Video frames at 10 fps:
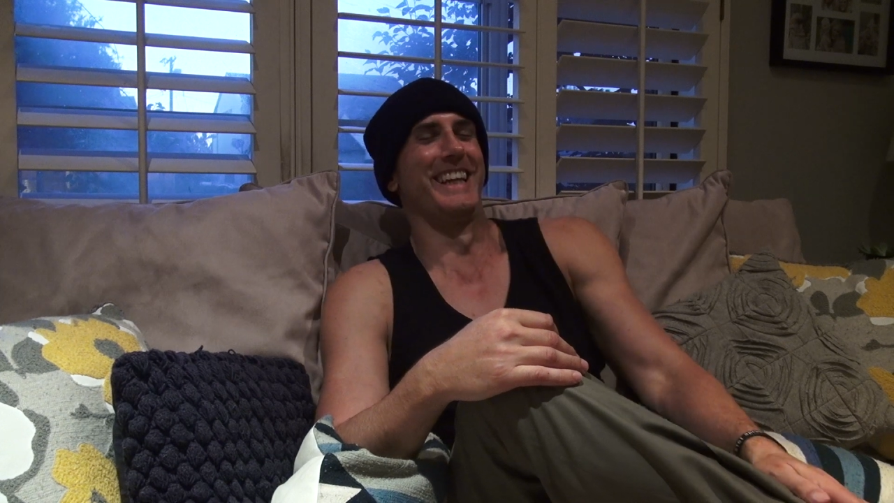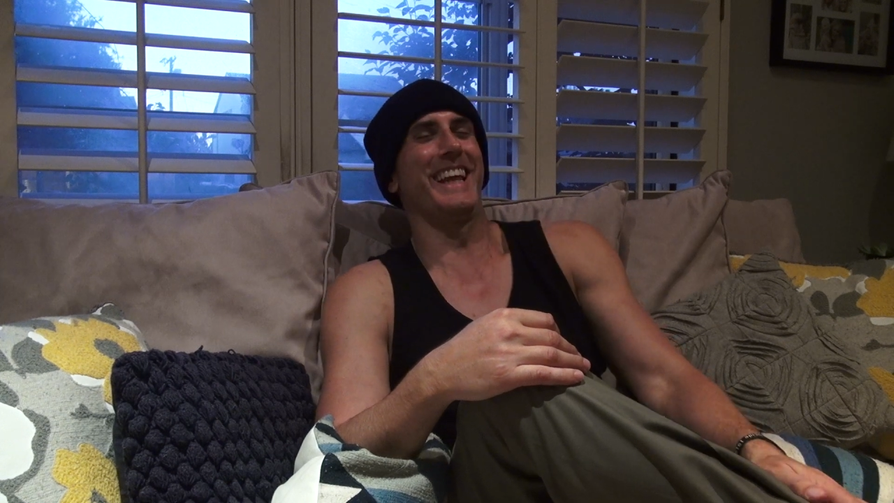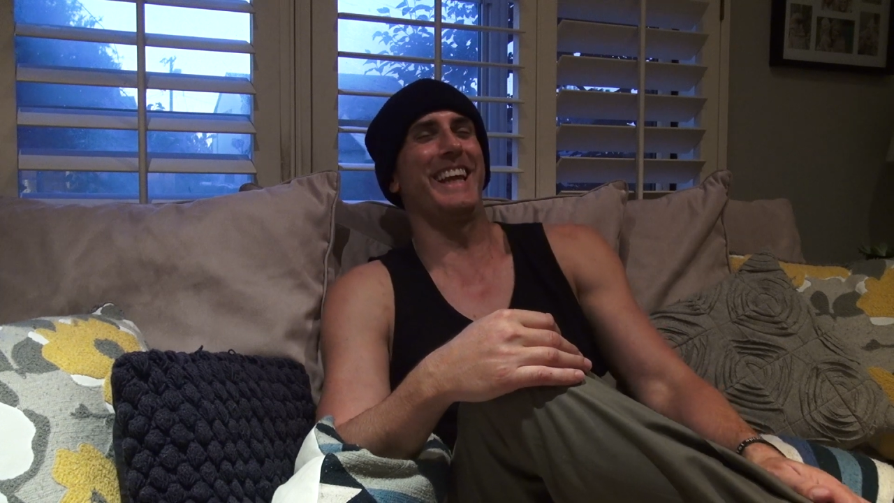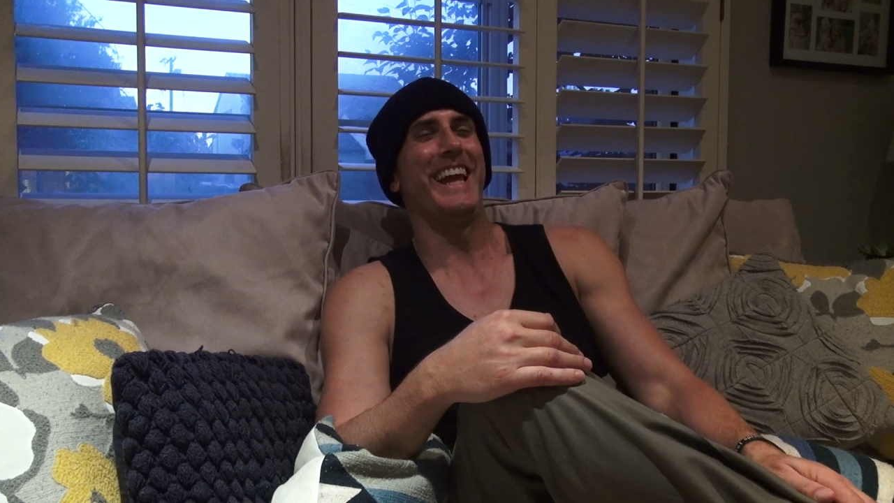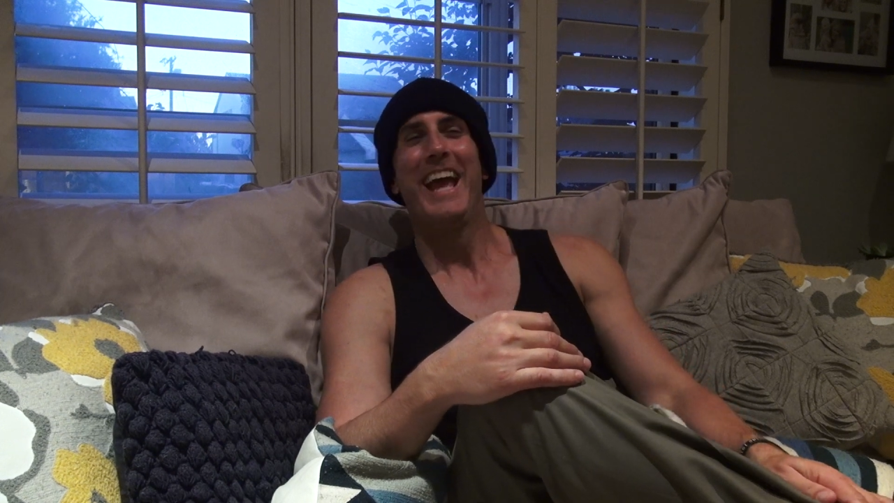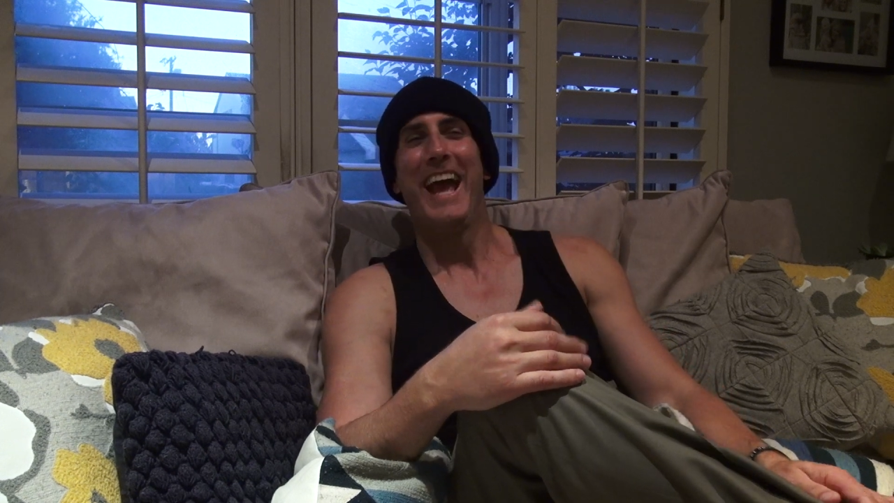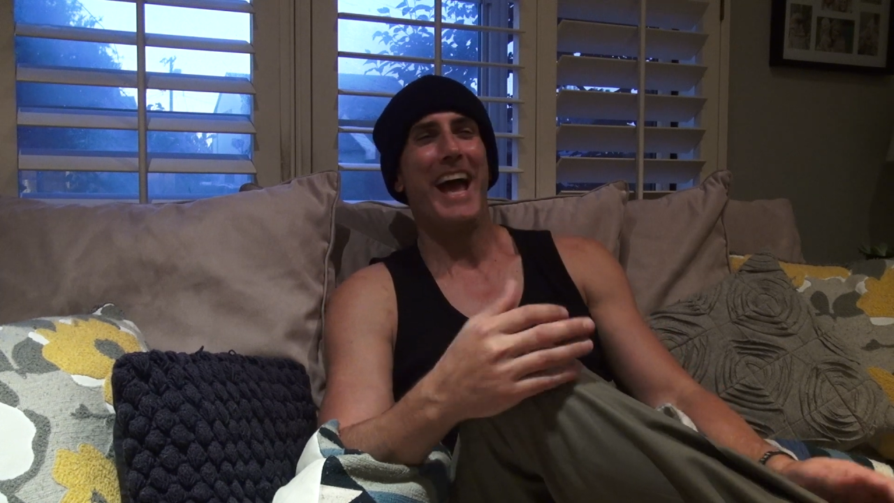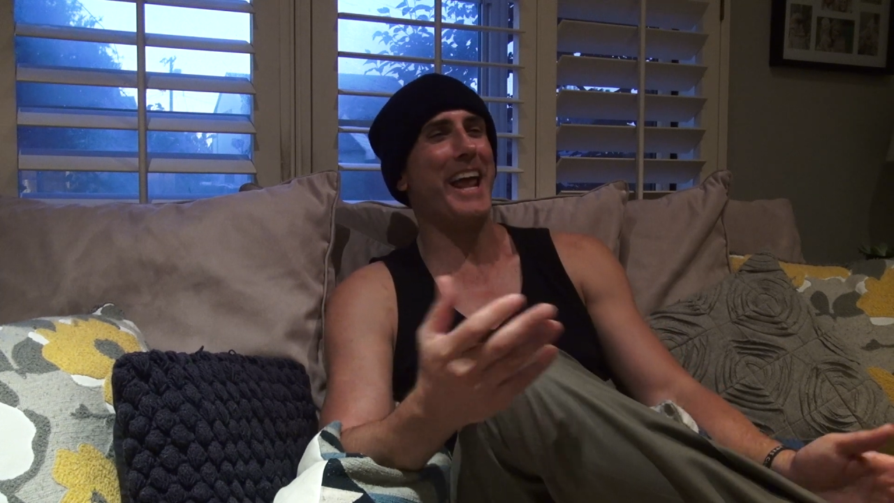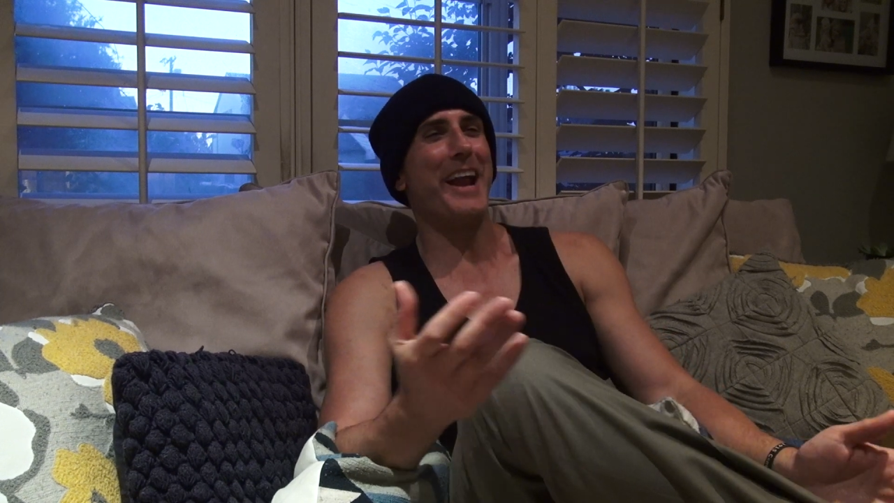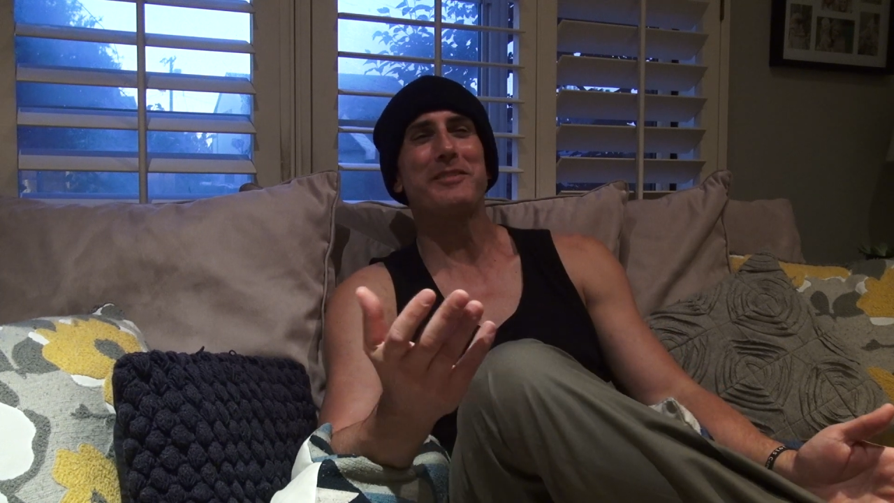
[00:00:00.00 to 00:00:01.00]

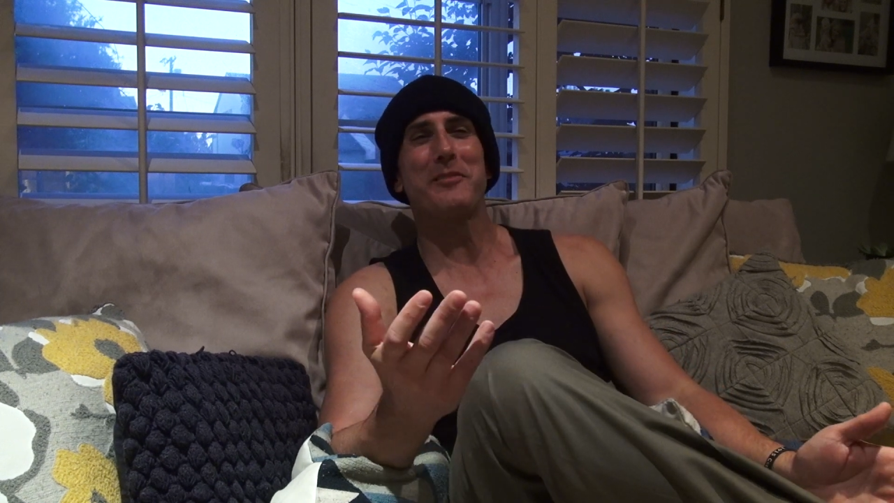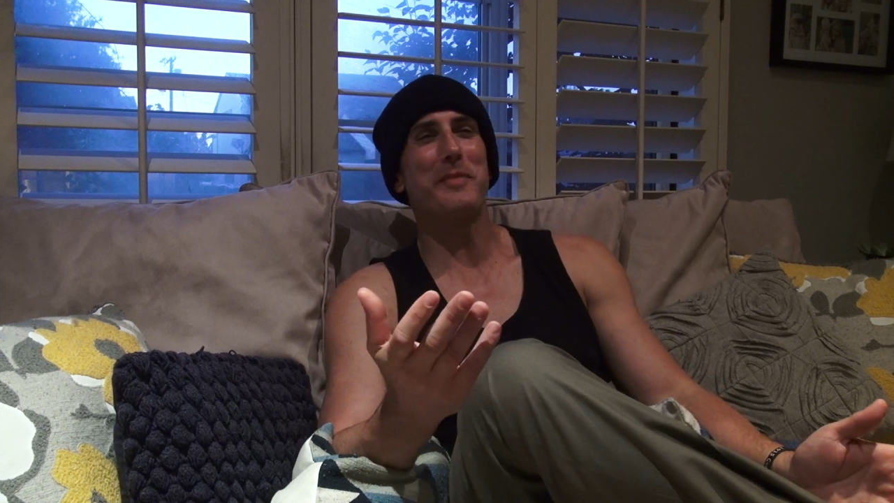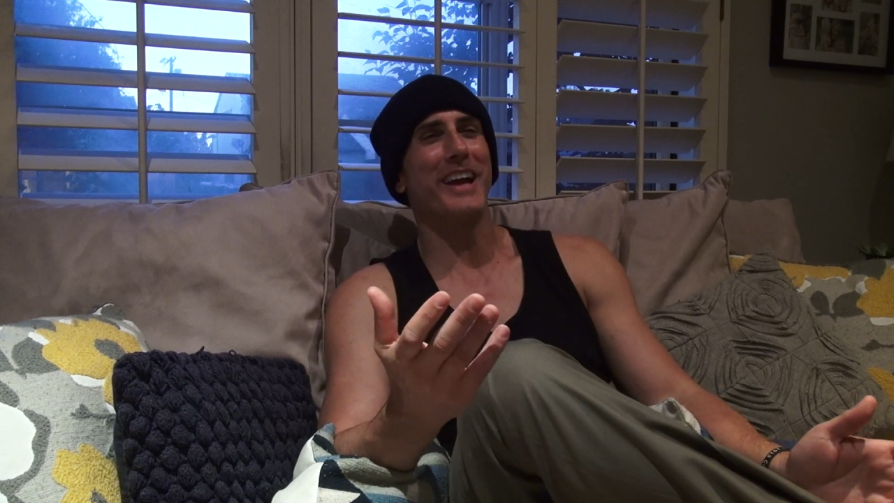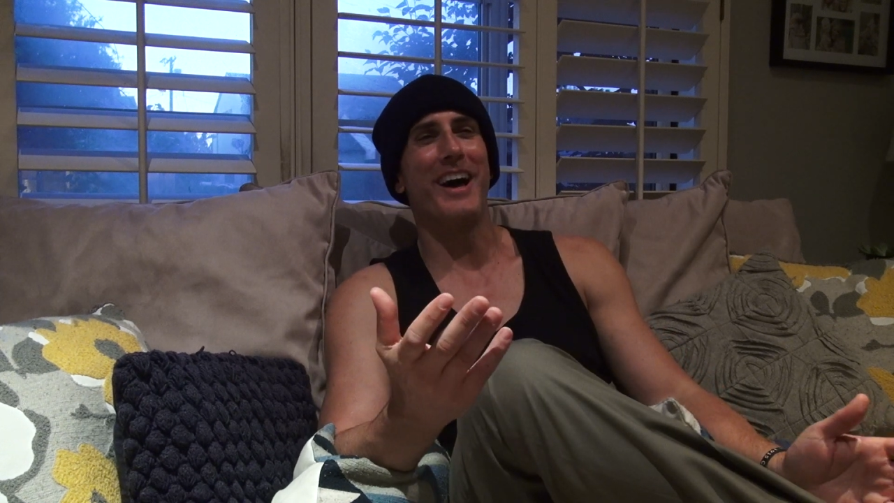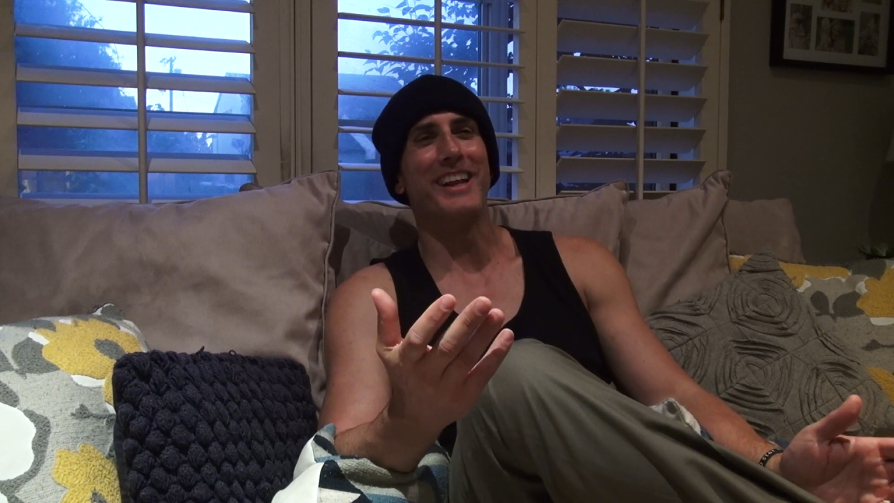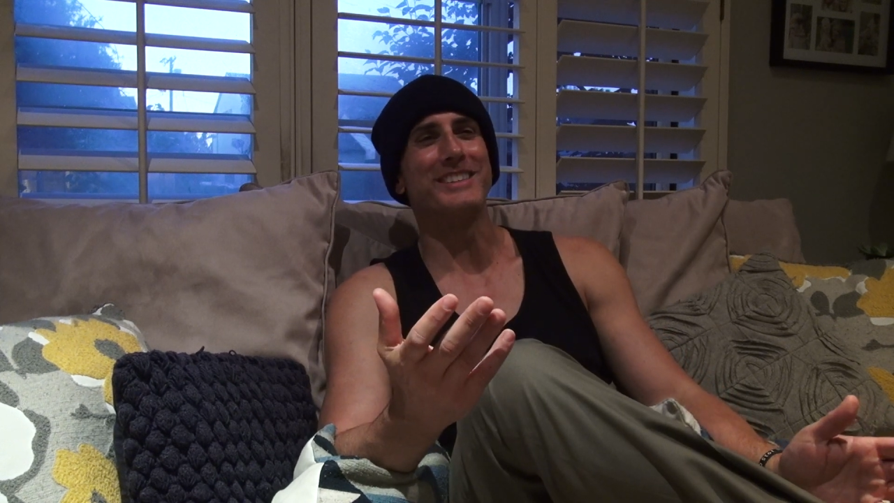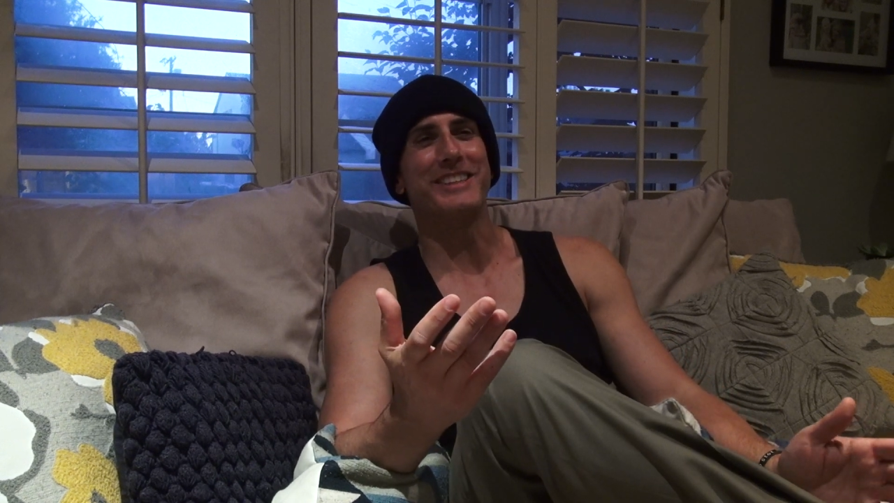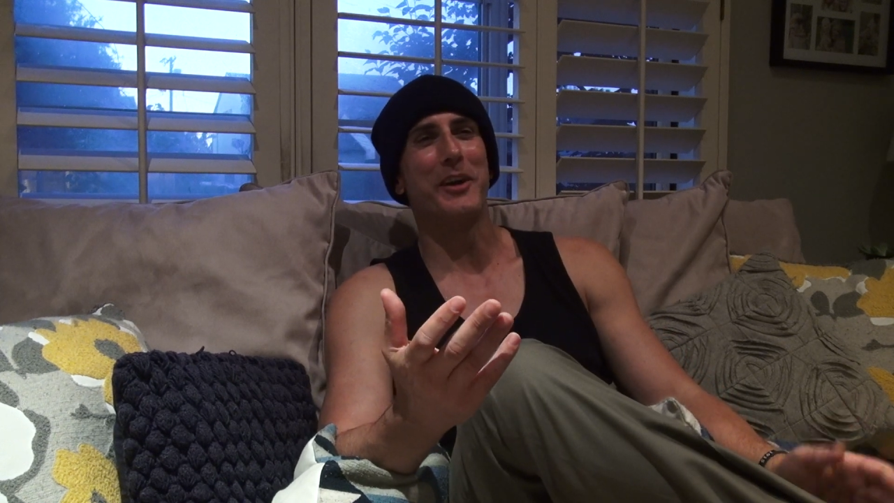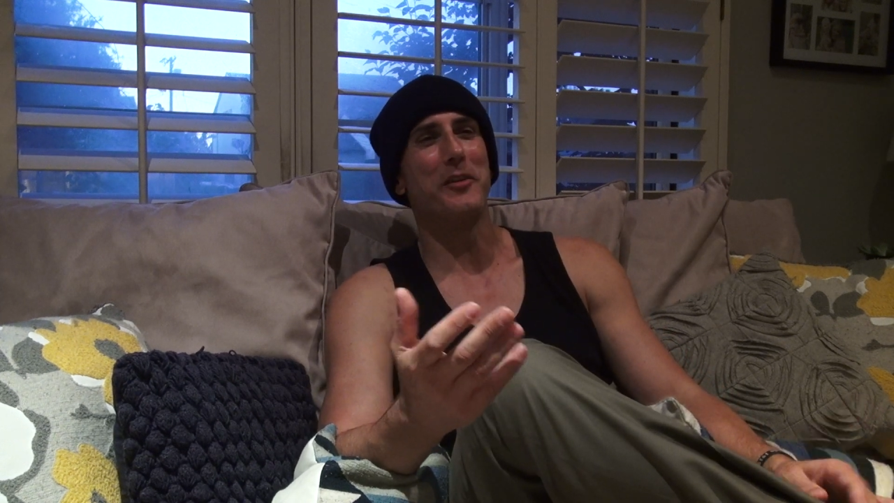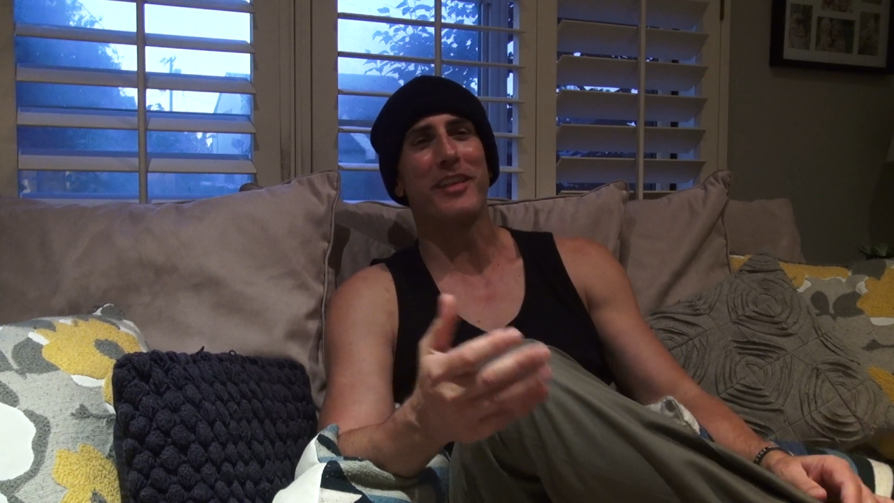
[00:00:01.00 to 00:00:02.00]
And I'm just being honest,
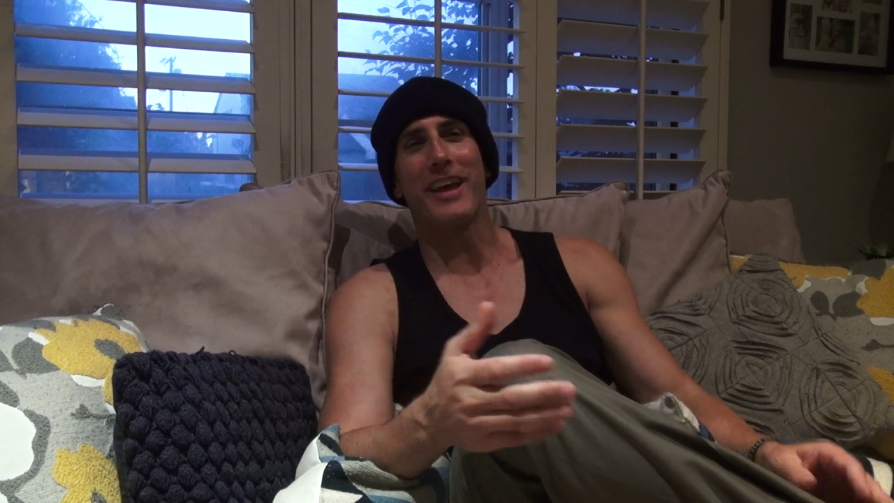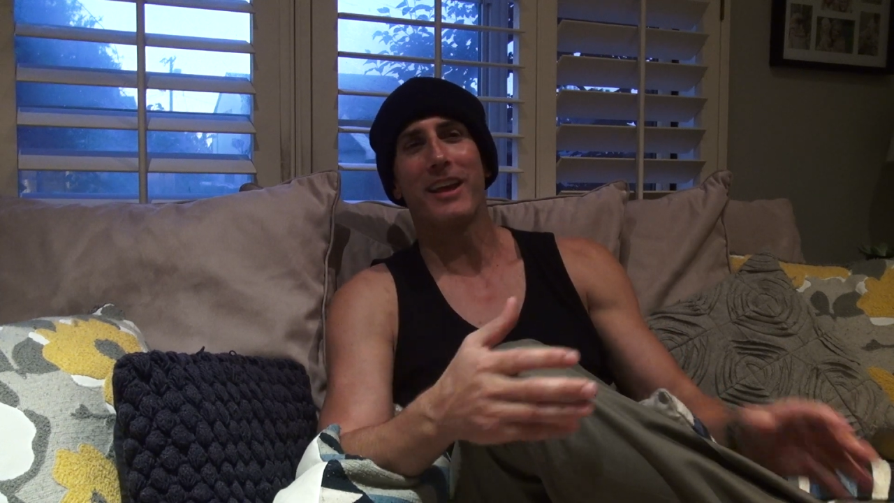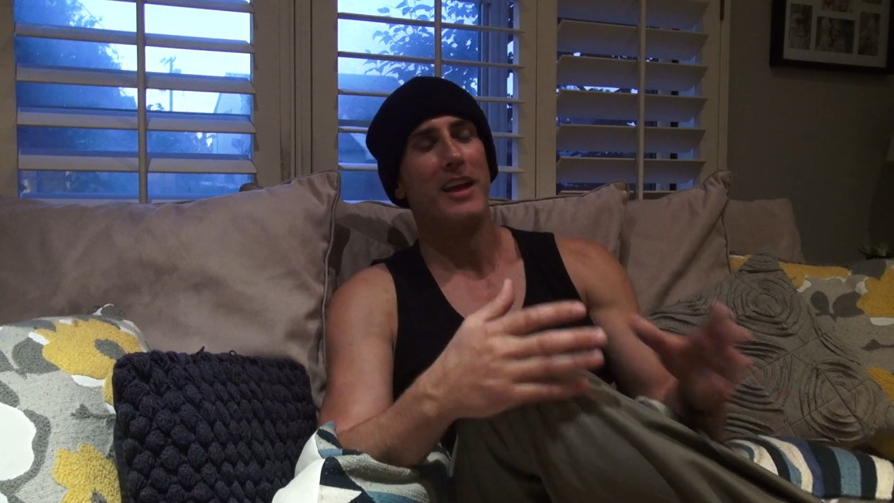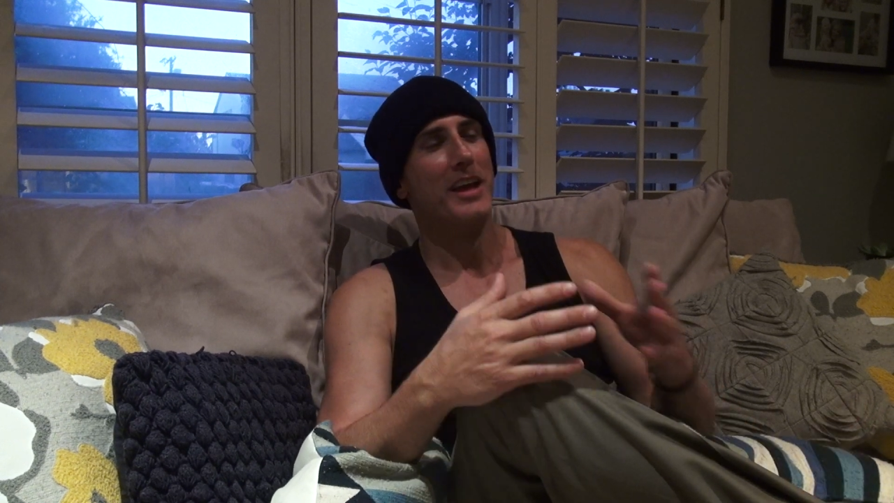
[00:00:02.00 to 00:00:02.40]
you know, it's like,